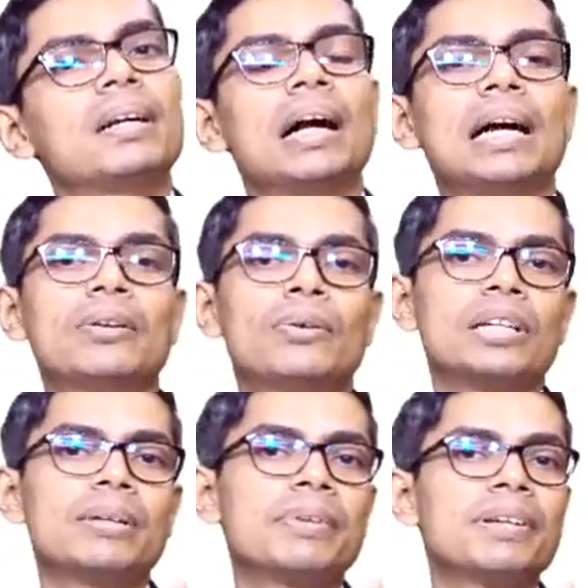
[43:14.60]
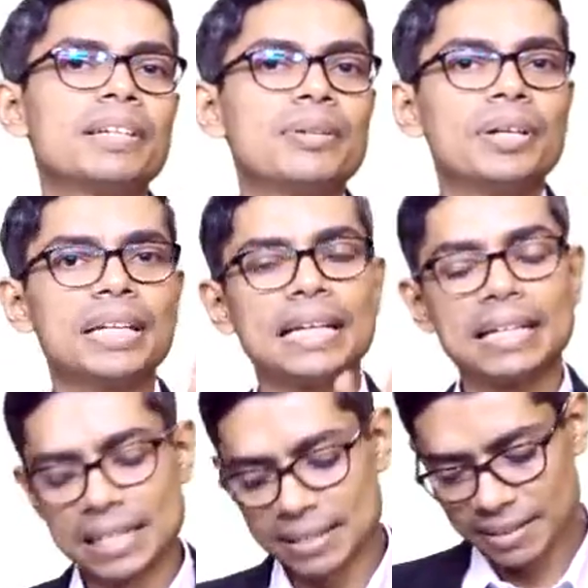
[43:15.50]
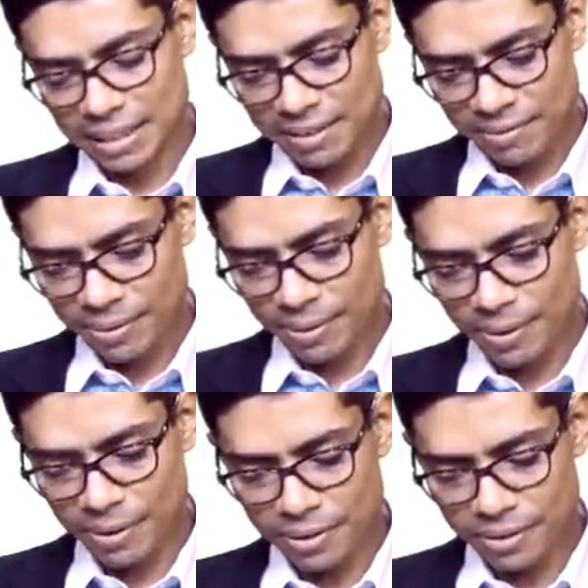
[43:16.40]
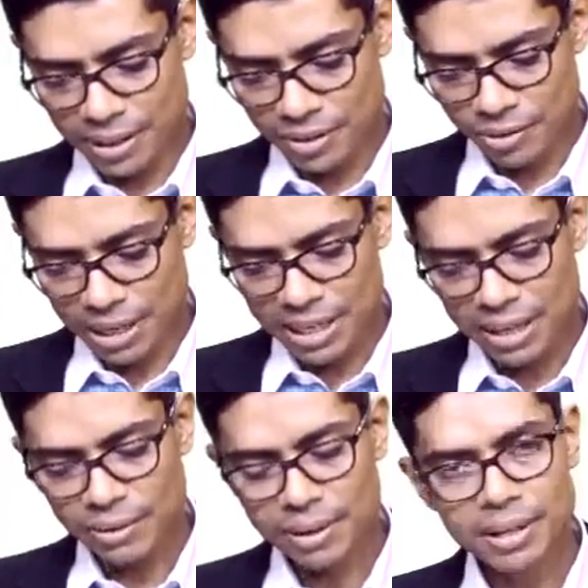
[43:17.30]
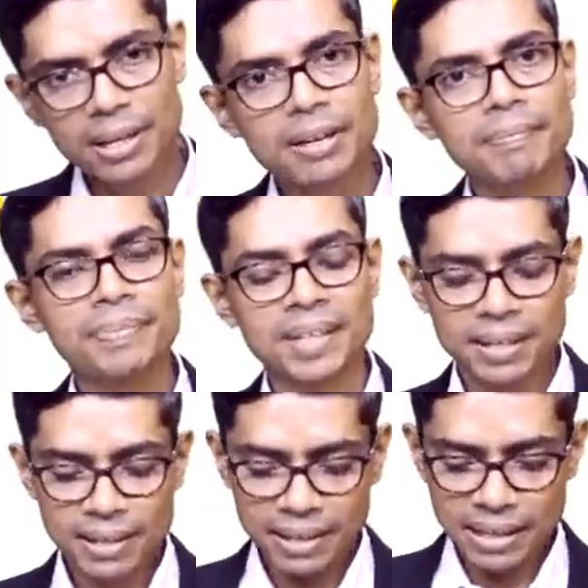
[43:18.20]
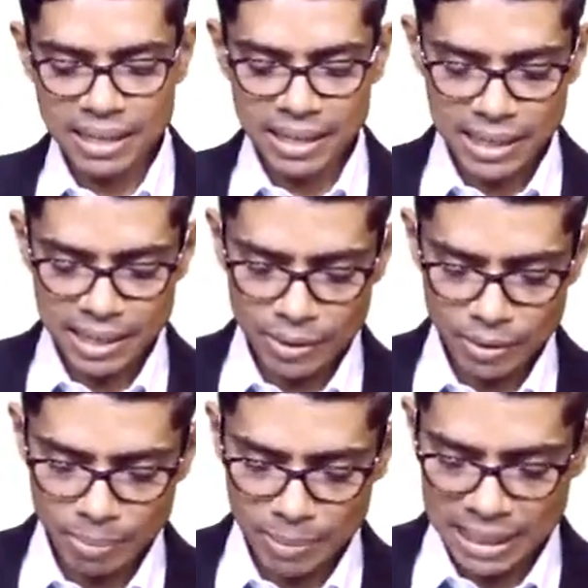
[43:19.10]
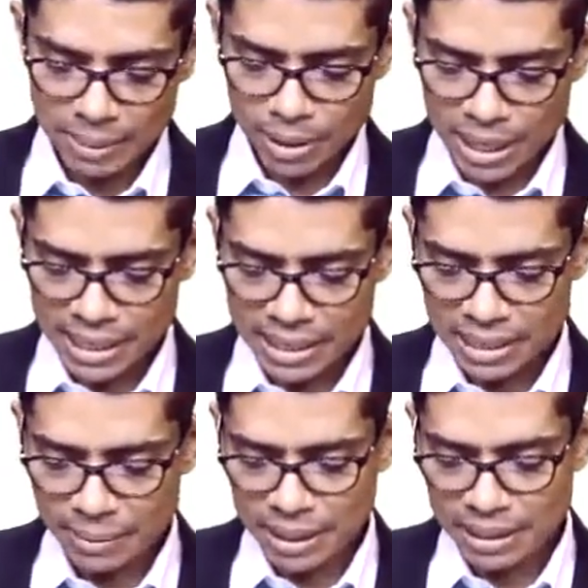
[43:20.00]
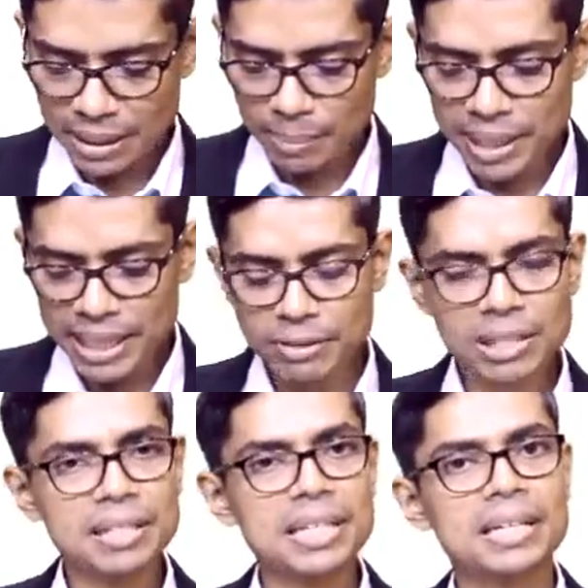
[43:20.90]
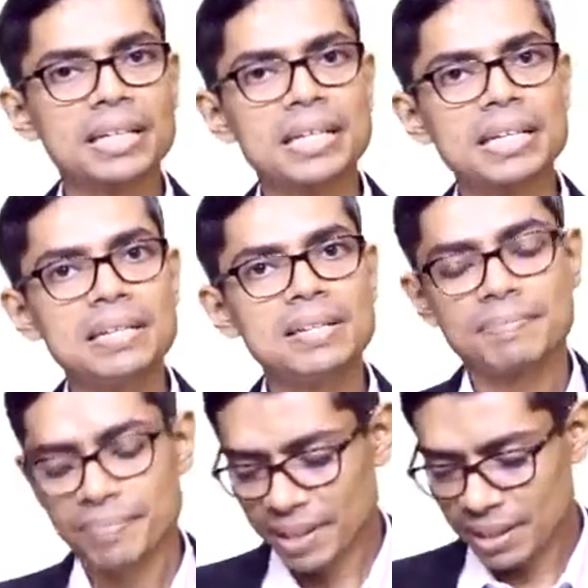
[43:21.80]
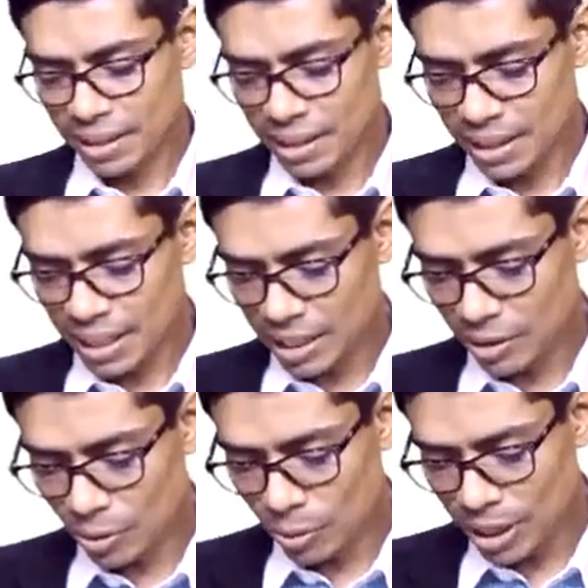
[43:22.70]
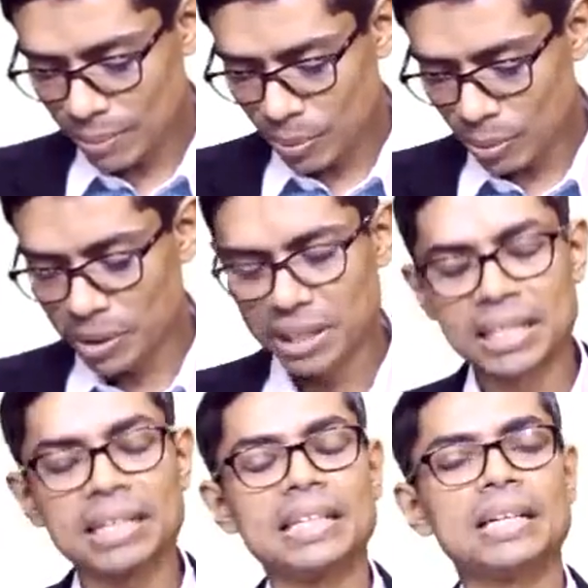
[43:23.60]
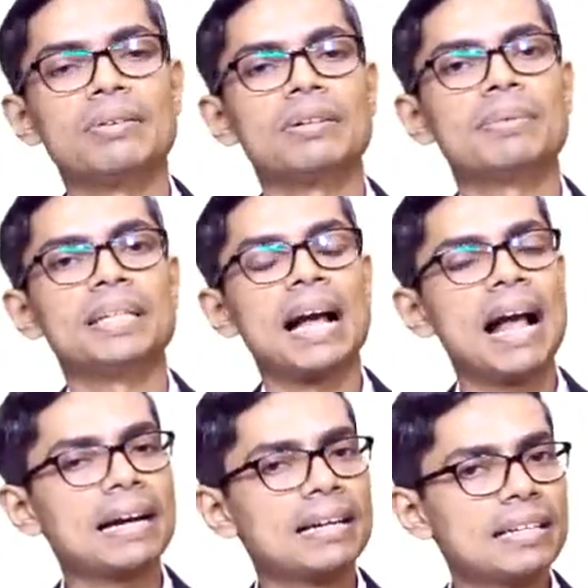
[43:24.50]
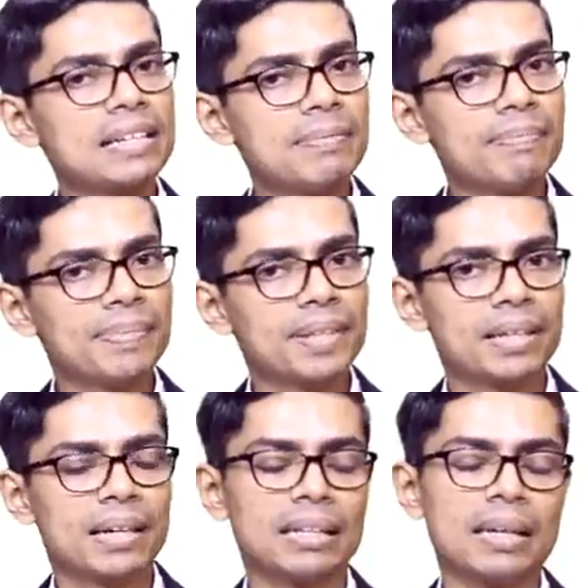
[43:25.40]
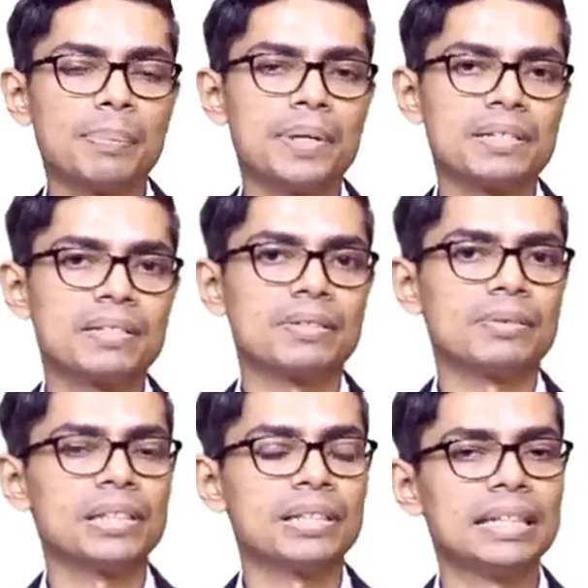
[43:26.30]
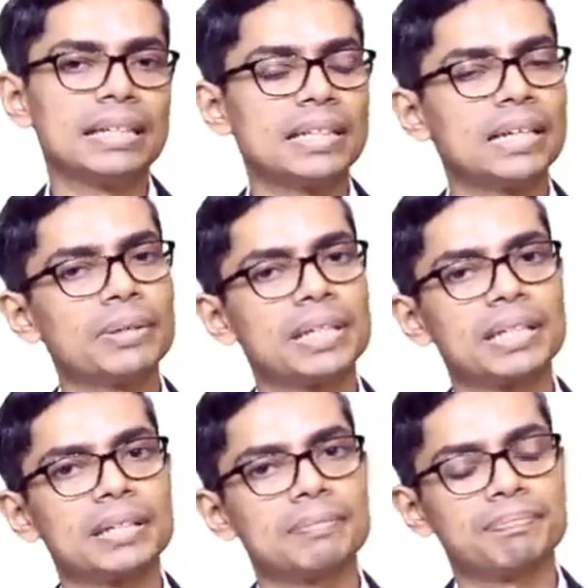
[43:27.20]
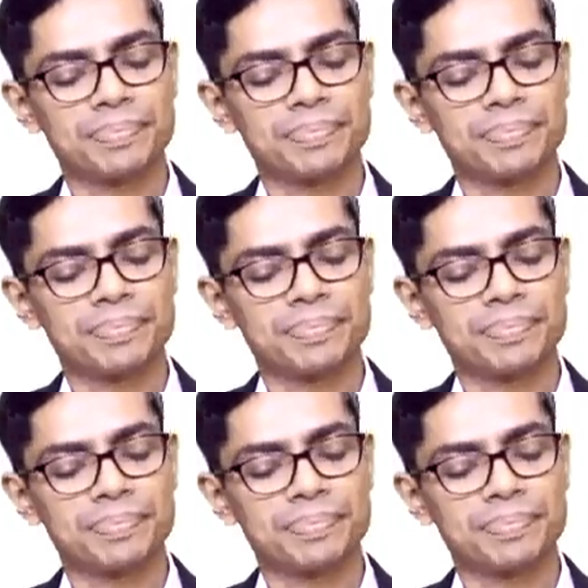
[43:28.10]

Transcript: And whenever you are getting sleep for 6 to 8 hours, again your metabolite level in the brain will decrease, again your wake promoting area will be active and the person will get awake again.